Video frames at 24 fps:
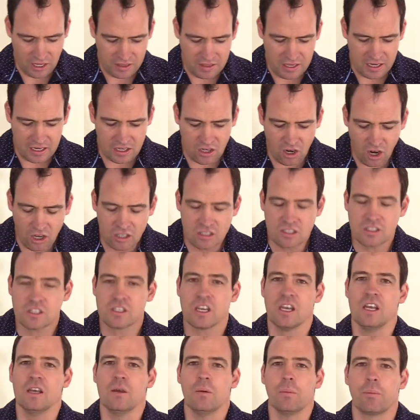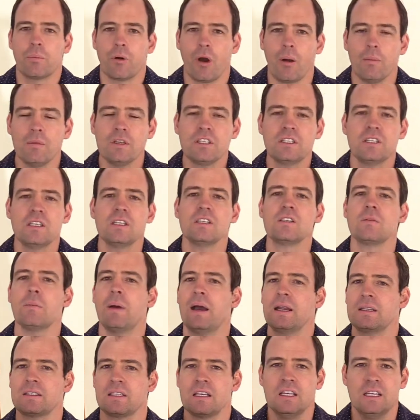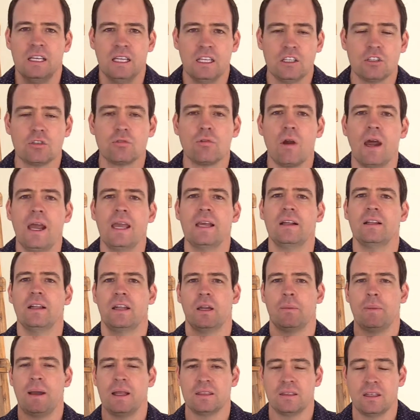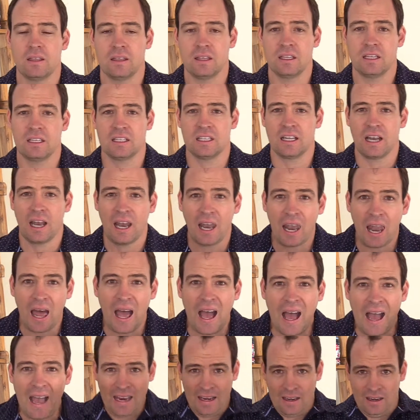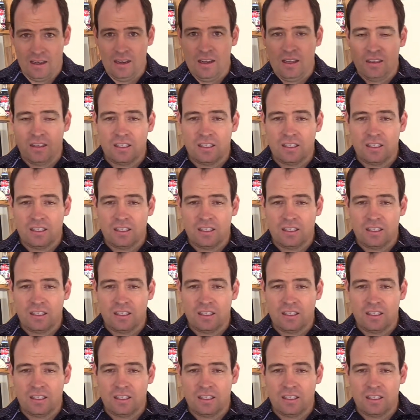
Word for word: And then God's promises about Israel and about the line,